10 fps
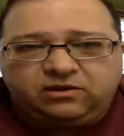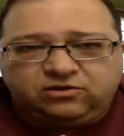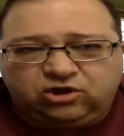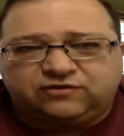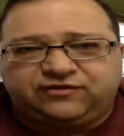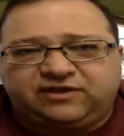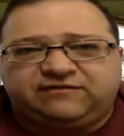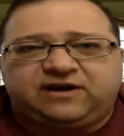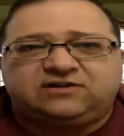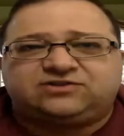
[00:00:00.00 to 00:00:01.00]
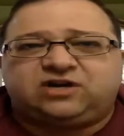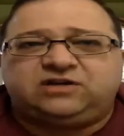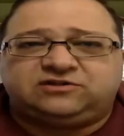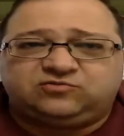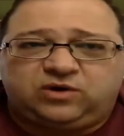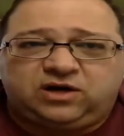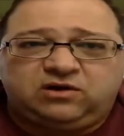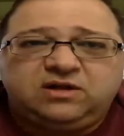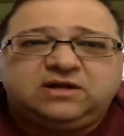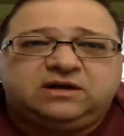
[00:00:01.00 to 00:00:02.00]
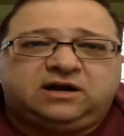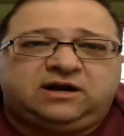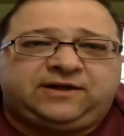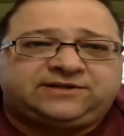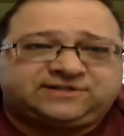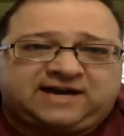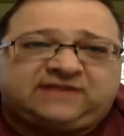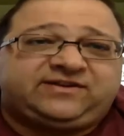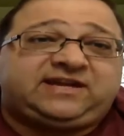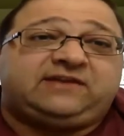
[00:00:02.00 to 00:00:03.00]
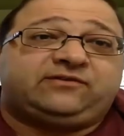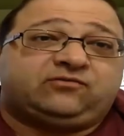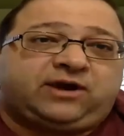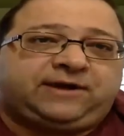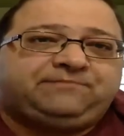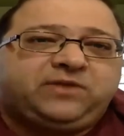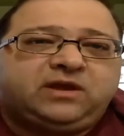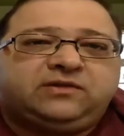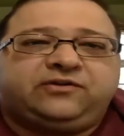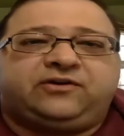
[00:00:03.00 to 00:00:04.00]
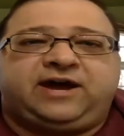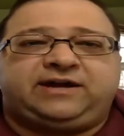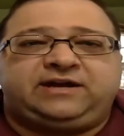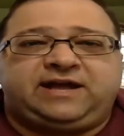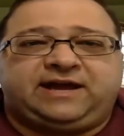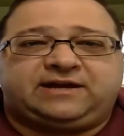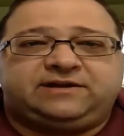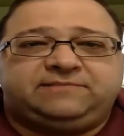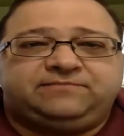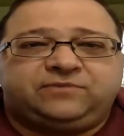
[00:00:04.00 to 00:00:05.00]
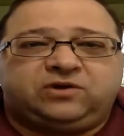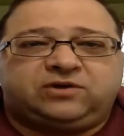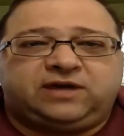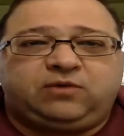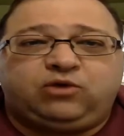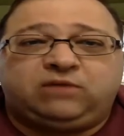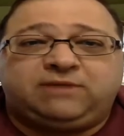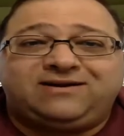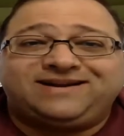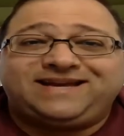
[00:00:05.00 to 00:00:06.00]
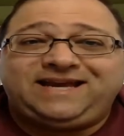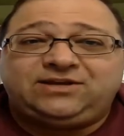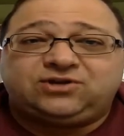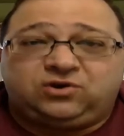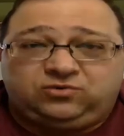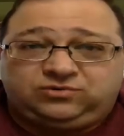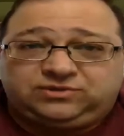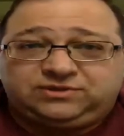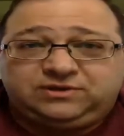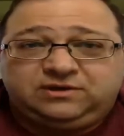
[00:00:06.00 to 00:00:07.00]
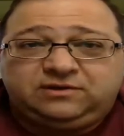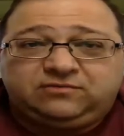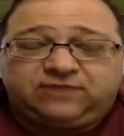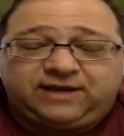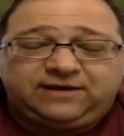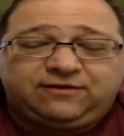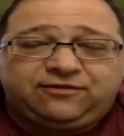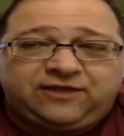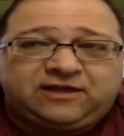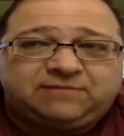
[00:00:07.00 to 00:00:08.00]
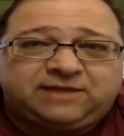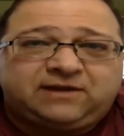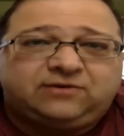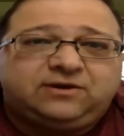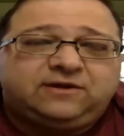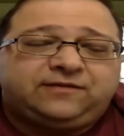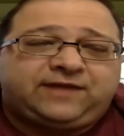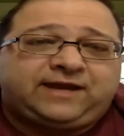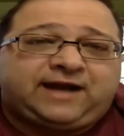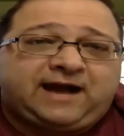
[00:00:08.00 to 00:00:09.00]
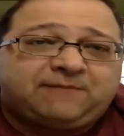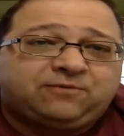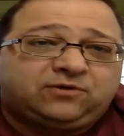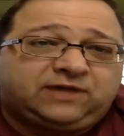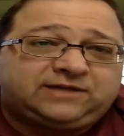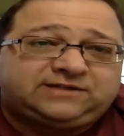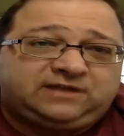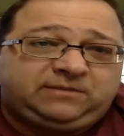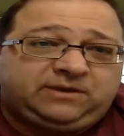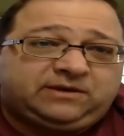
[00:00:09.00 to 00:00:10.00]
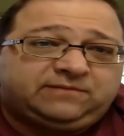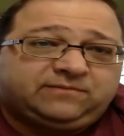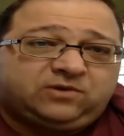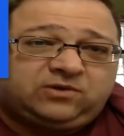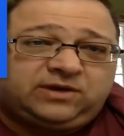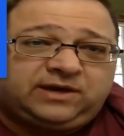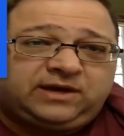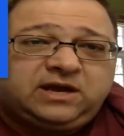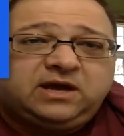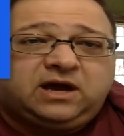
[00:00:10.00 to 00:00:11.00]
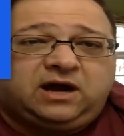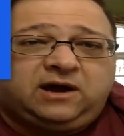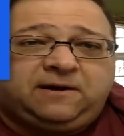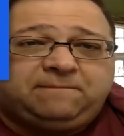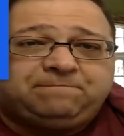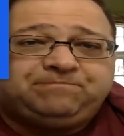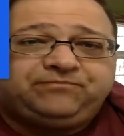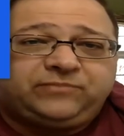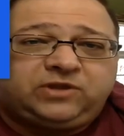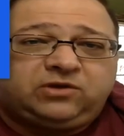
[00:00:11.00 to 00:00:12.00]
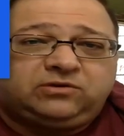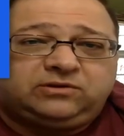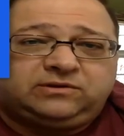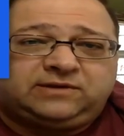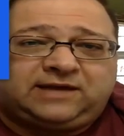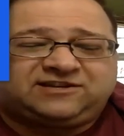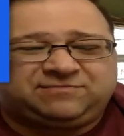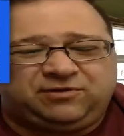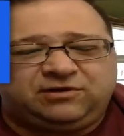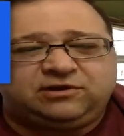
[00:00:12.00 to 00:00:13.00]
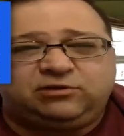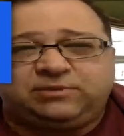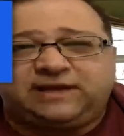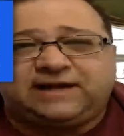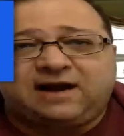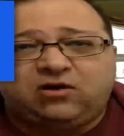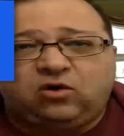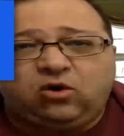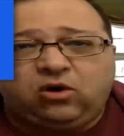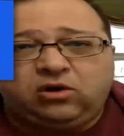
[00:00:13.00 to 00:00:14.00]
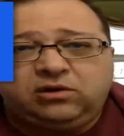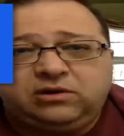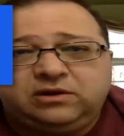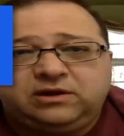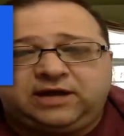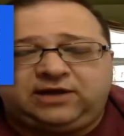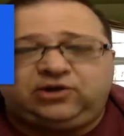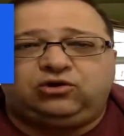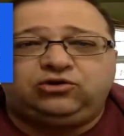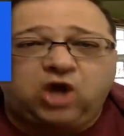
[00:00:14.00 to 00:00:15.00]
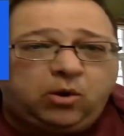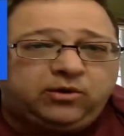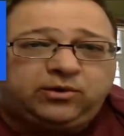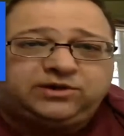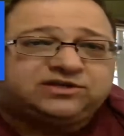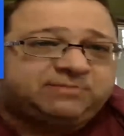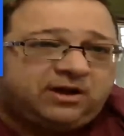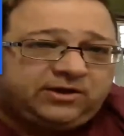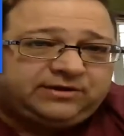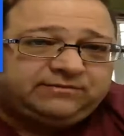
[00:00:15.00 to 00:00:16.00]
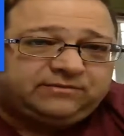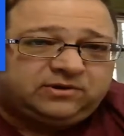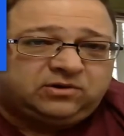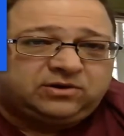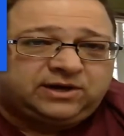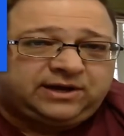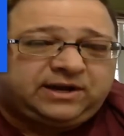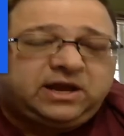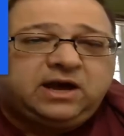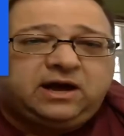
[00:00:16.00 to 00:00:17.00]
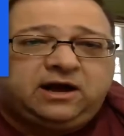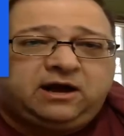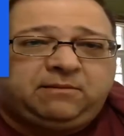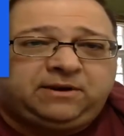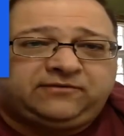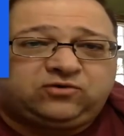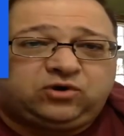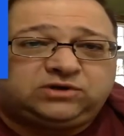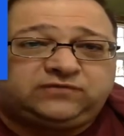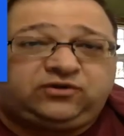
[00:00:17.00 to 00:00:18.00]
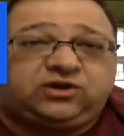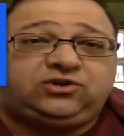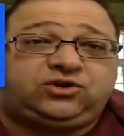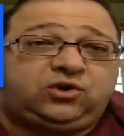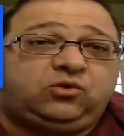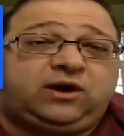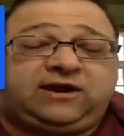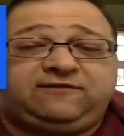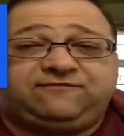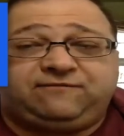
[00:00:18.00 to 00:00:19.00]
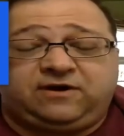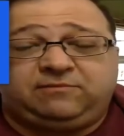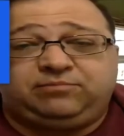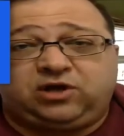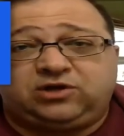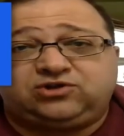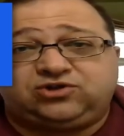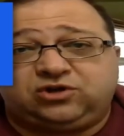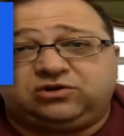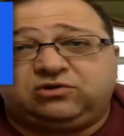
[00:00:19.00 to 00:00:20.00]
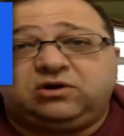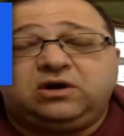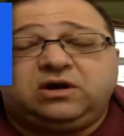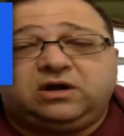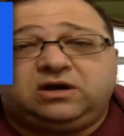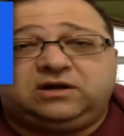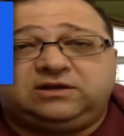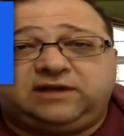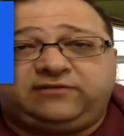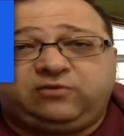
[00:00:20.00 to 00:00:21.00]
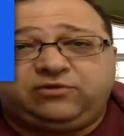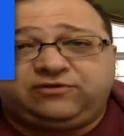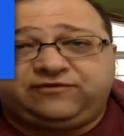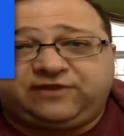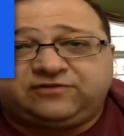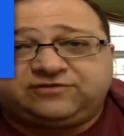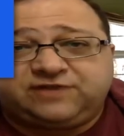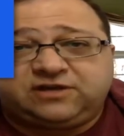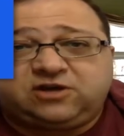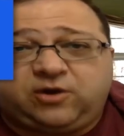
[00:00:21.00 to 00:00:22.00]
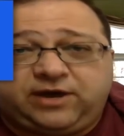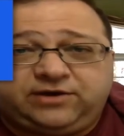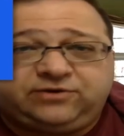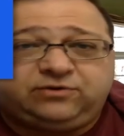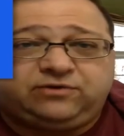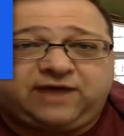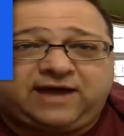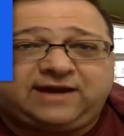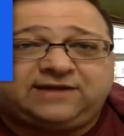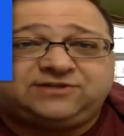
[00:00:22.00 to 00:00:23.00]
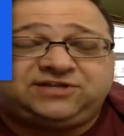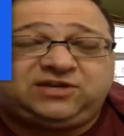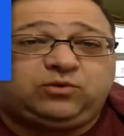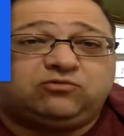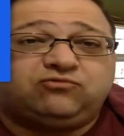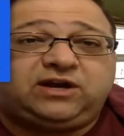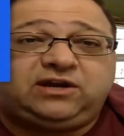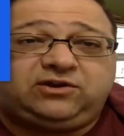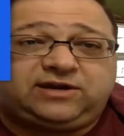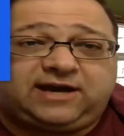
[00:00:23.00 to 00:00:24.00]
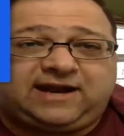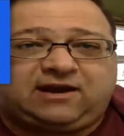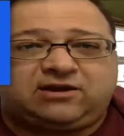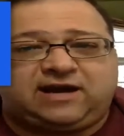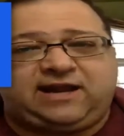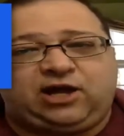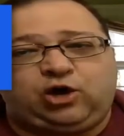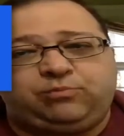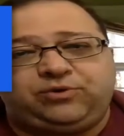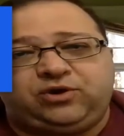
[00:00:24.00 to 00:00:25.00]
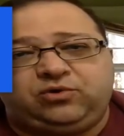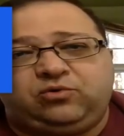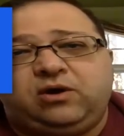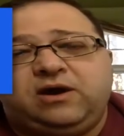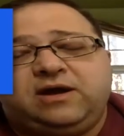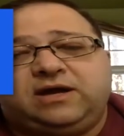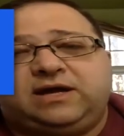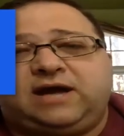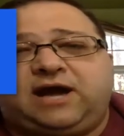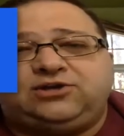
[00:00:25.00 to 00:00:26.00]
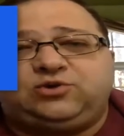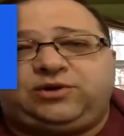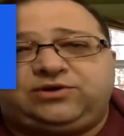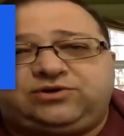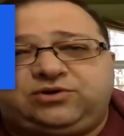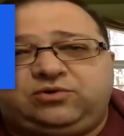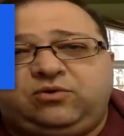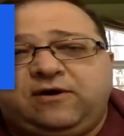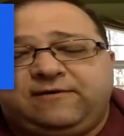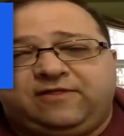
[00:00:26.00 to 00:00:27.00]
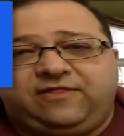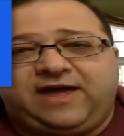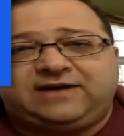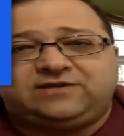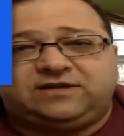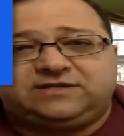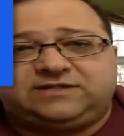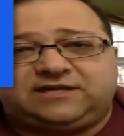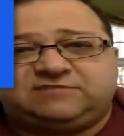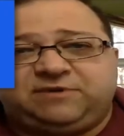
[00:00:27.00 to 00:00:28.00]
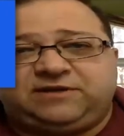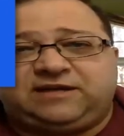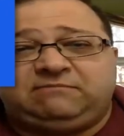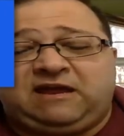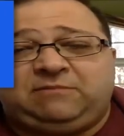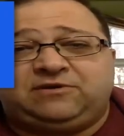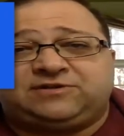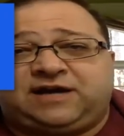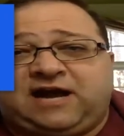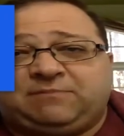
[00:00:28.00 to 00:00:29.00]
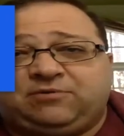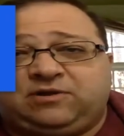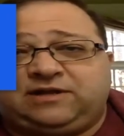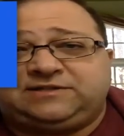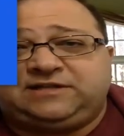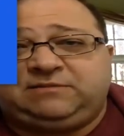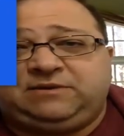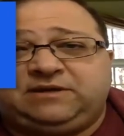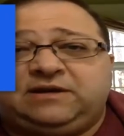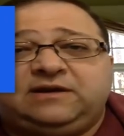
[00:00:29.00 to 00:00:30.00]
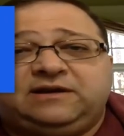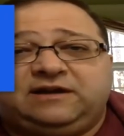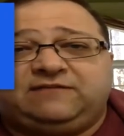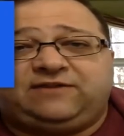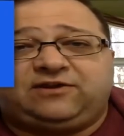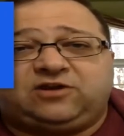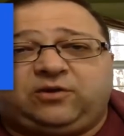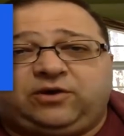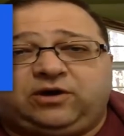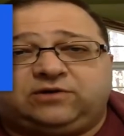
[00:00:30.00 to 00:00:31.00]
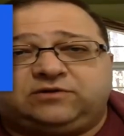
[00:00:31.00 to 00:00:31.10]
Look for their vital signs as well. Uh, that's kind of a given, right? Their head and neck. Okay, what about ketones, right? Think about that hyperglycemia okay? Um, you know, that smells a little bit like alcohol, and you'll know it when you smell it. Okay, um, and of course, if you can do a blood sugar uh, level with a finger stick, go ahead and do that and see what reading you get. Now, to kind of help you guide you into that assessment that maybe it's a hyperglycemia event going on.